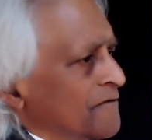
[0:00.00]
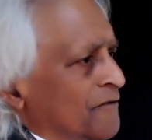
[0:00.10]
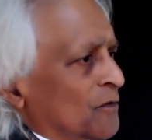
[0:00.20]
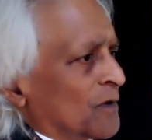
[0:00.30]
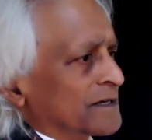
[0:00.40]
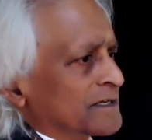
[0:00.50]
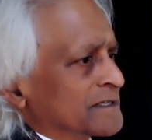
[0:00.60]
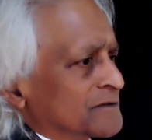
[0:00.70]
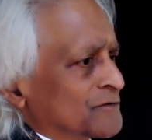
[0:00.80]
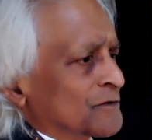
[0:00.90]
for one
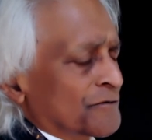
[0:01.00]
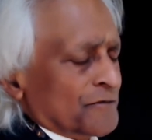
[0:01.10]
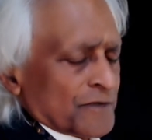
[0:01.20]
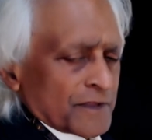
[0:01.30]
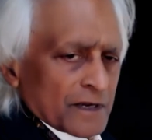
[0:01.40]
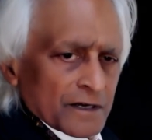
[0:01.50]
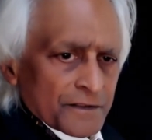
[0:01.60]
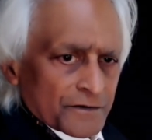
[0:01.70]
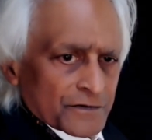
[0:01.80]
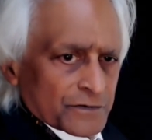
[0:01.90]
is truth for the
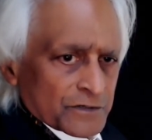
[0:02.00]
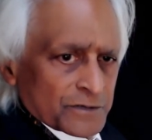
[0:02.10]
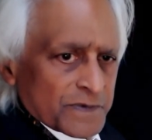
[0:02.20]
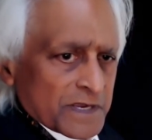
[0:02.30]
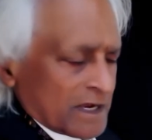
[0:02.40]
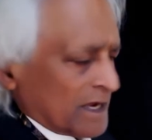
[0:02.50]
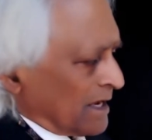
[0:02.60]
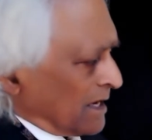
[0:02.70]
other, so to speak.